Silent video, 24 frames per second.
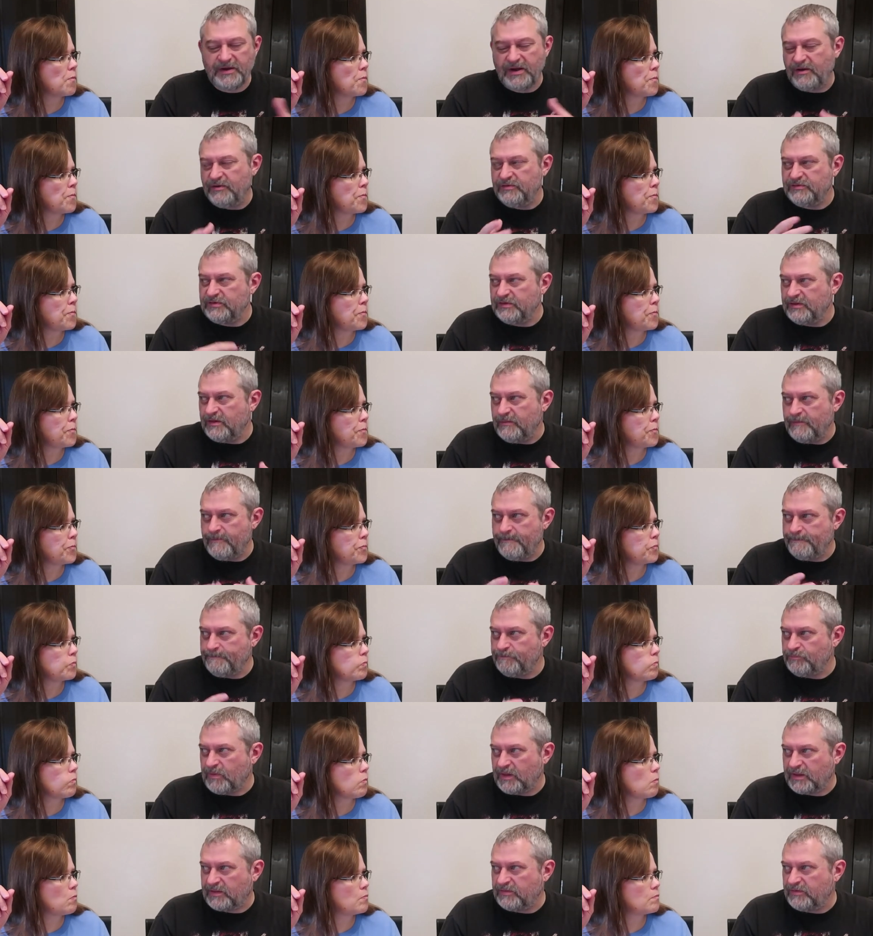Speaker 1: potatoes and the,
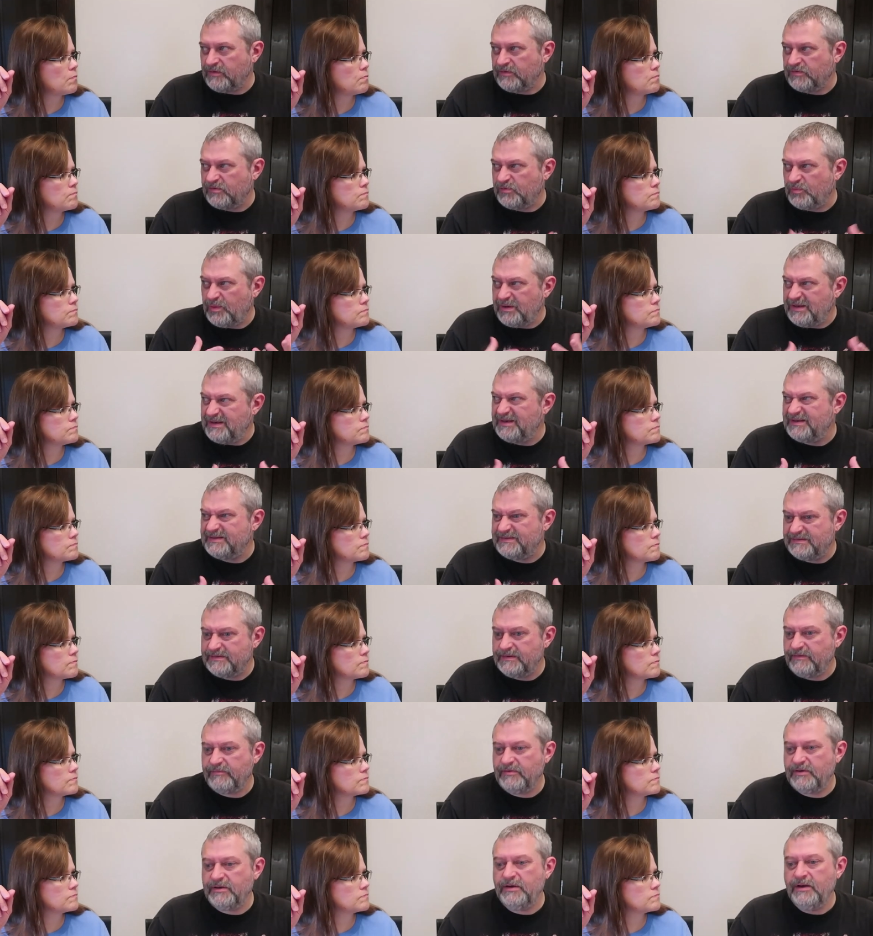like the sweetness
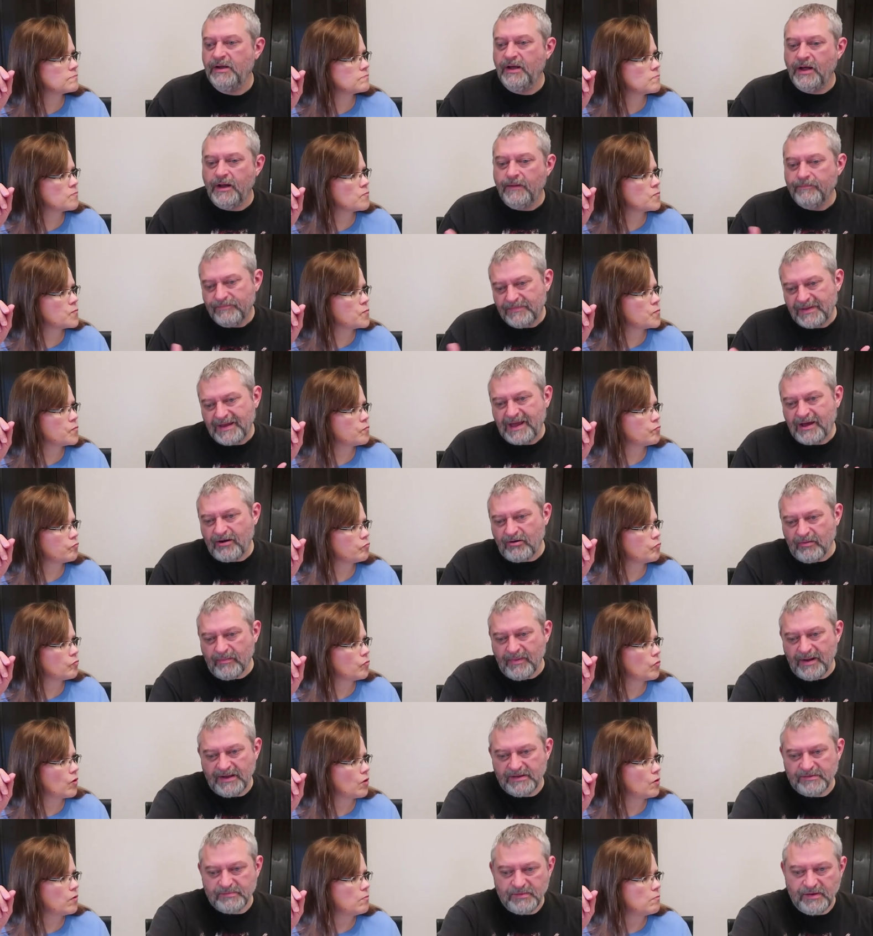of it. Mm-hmm. That kind of
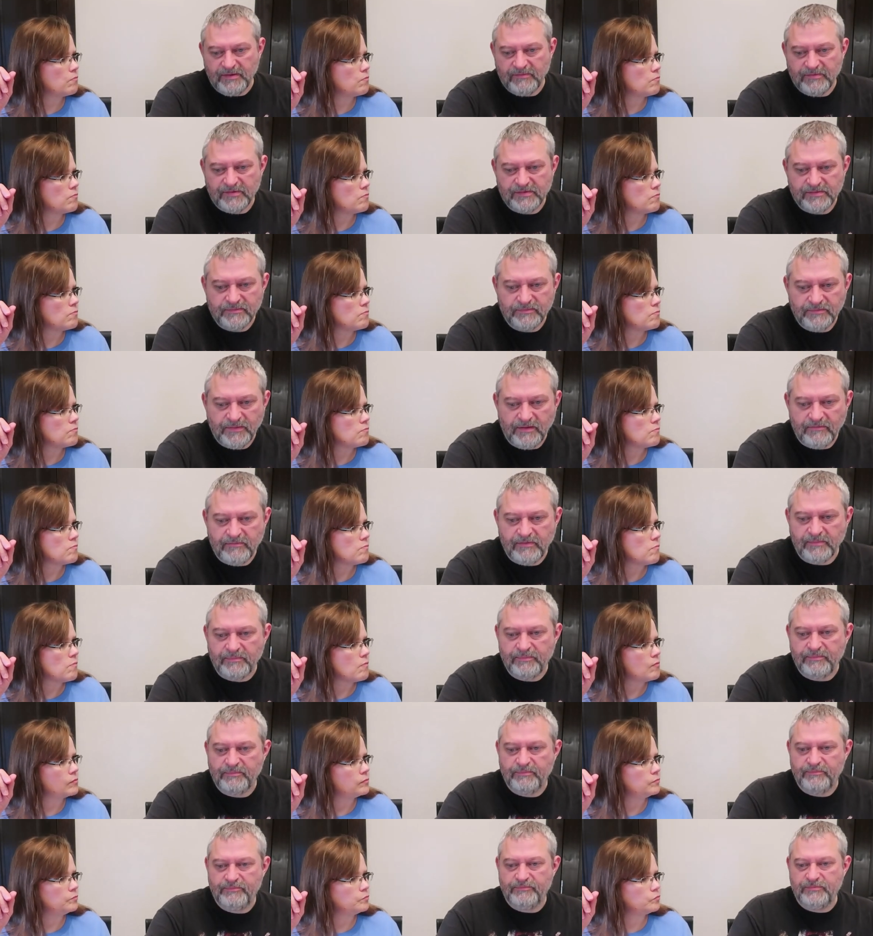reminds me of a. Of a
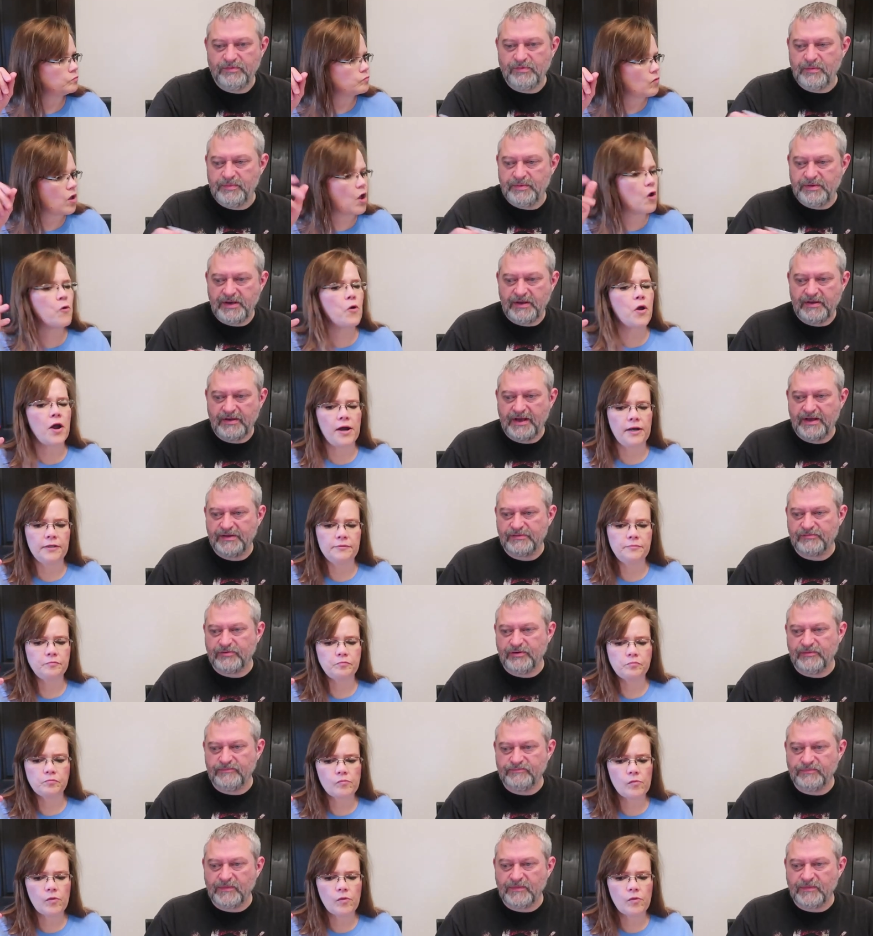Okay. A